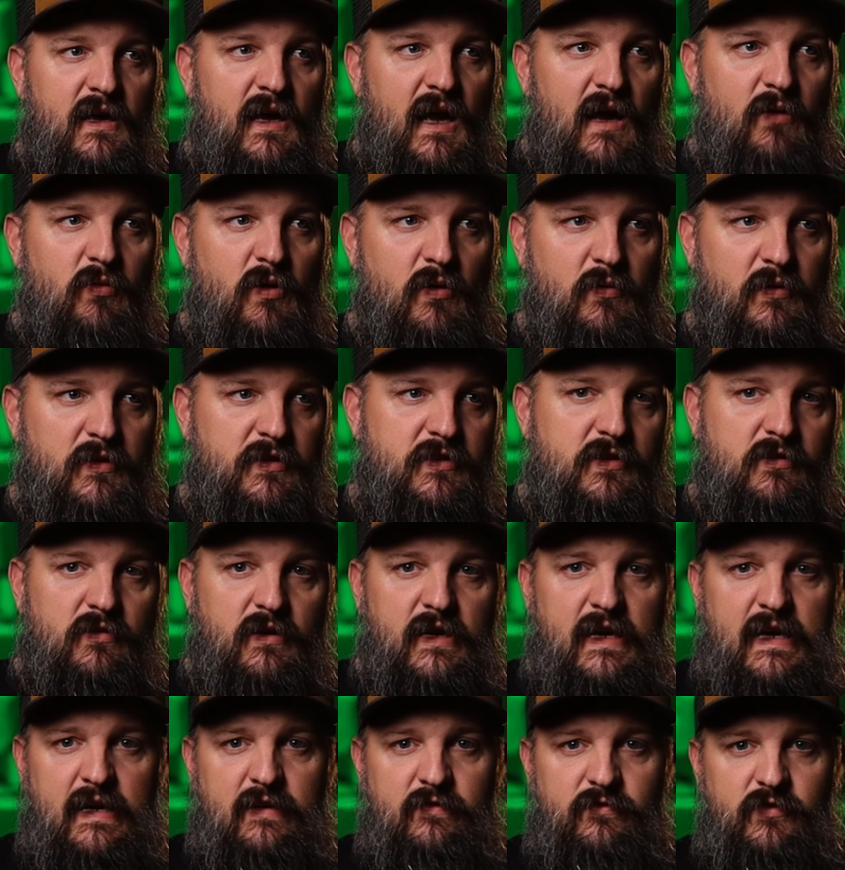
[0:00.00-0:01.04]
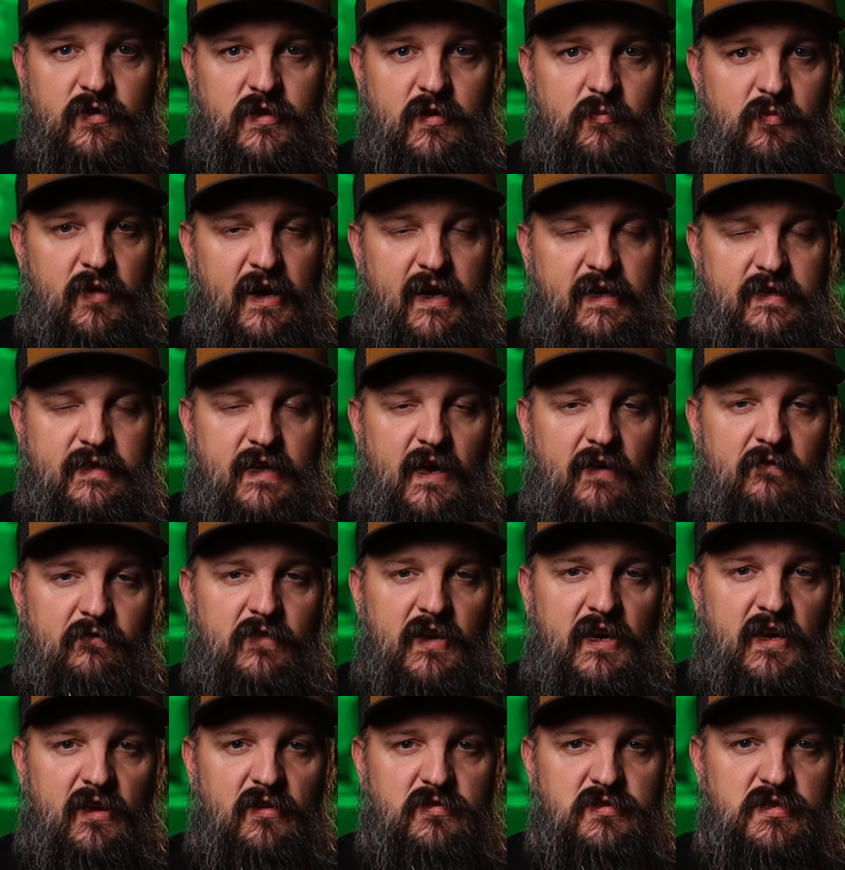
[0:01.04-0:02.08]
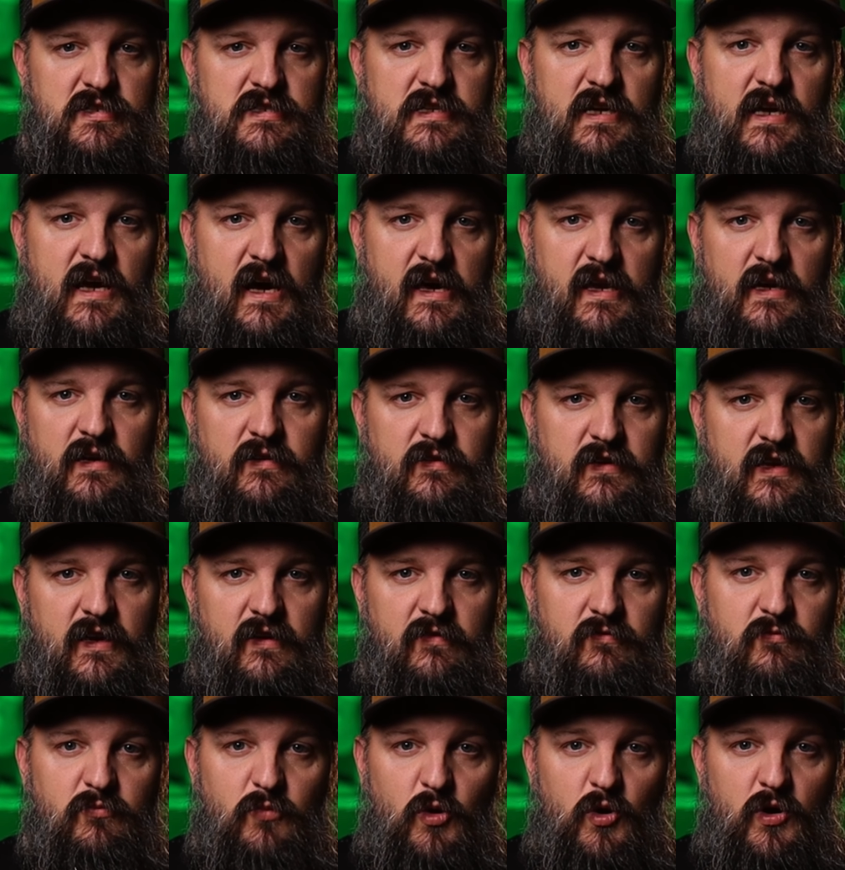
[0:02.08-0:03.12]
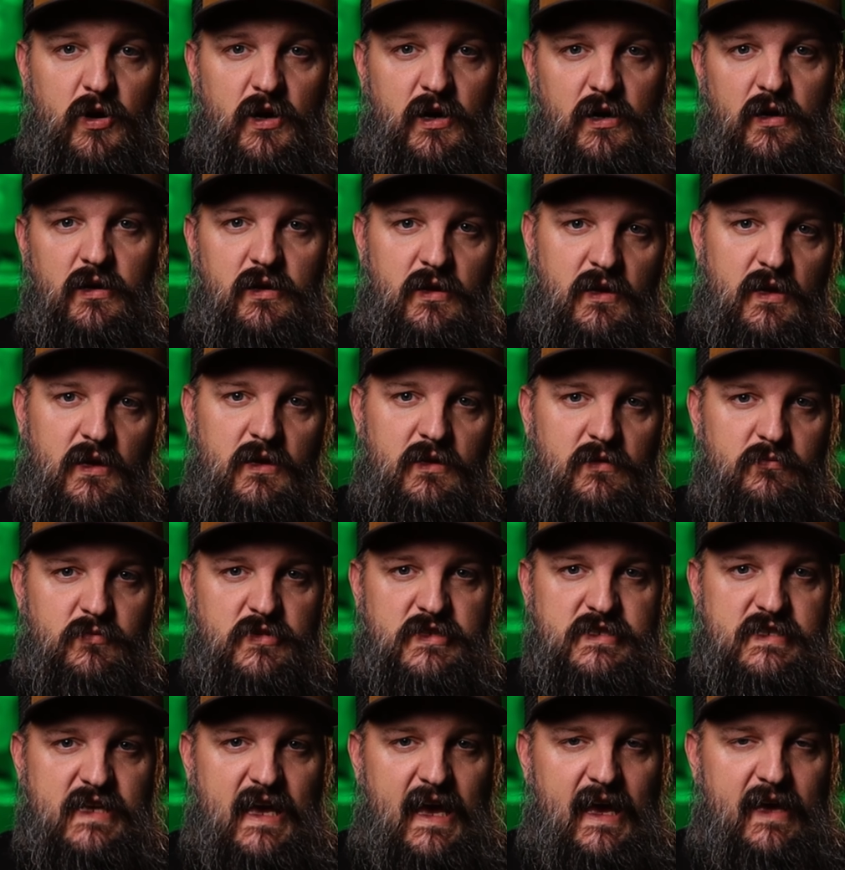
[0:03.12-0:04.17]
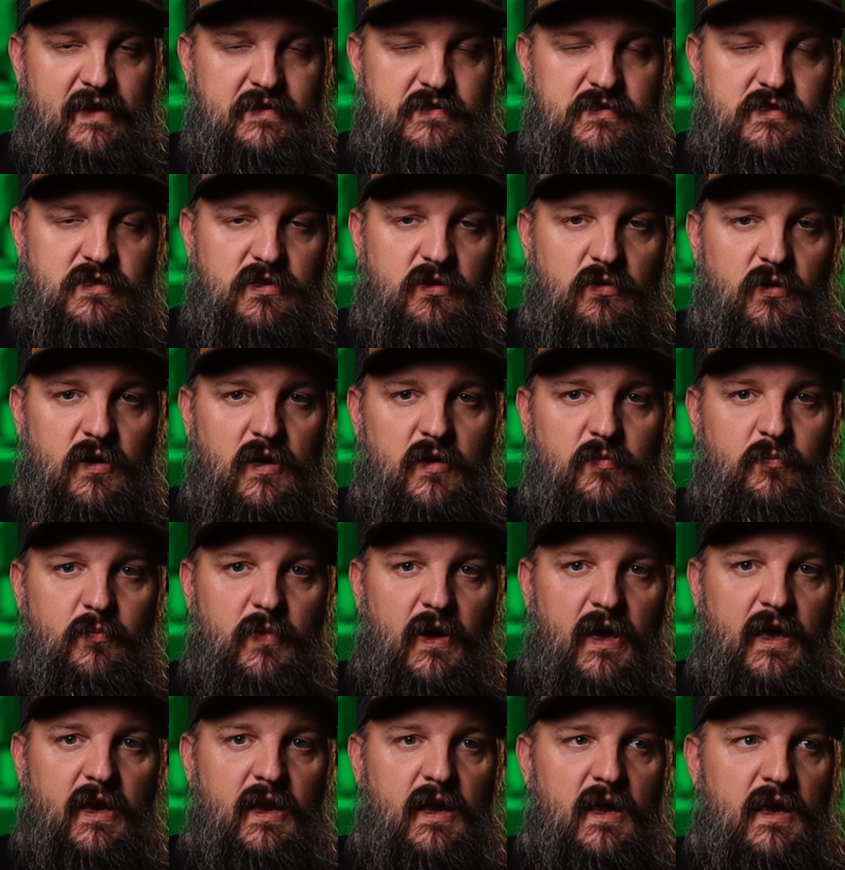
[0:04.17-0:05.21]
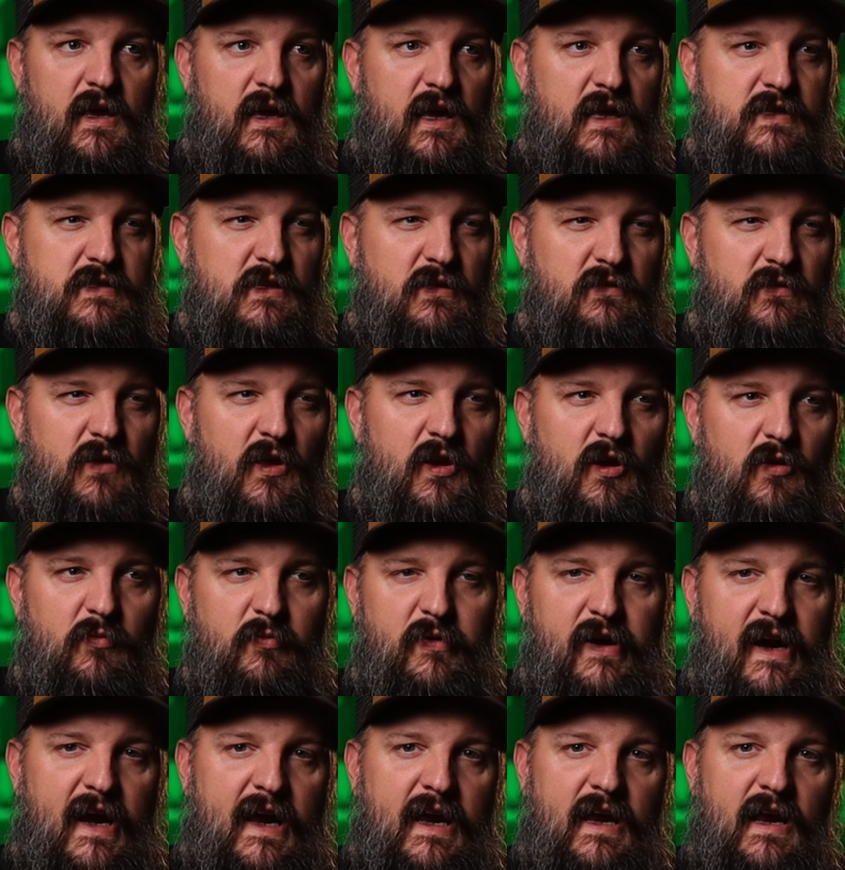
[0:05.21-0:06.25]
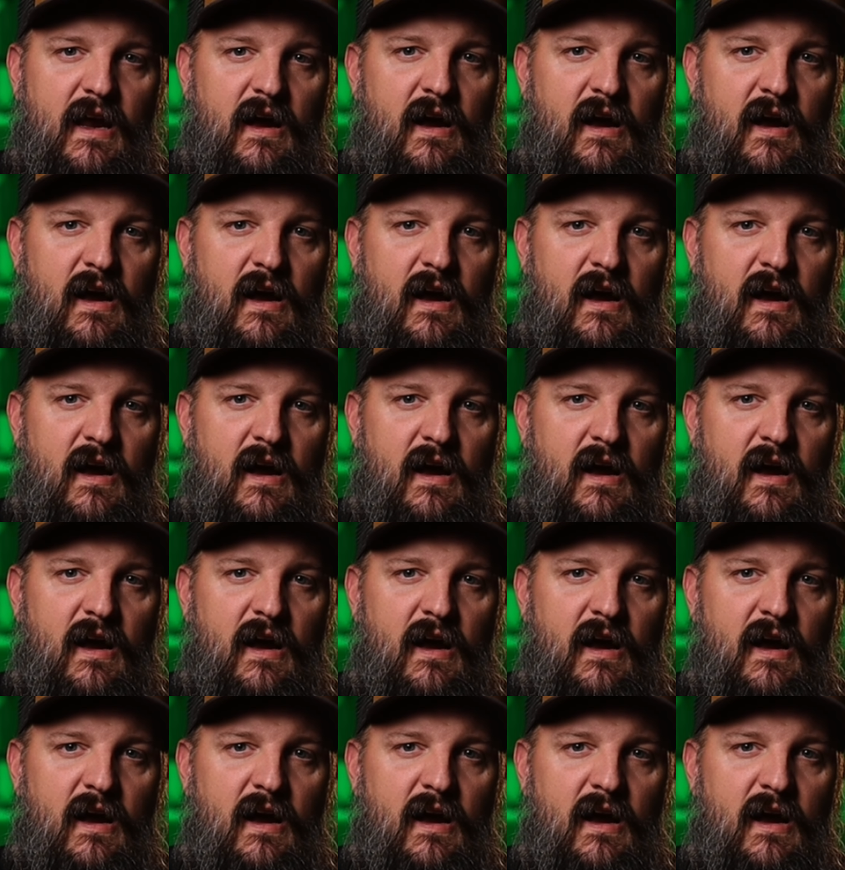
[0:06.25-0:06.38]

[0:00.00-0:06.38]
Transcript: I went with green for the breakdown video just to kind of give more pizzazz to it, but it's a little bright.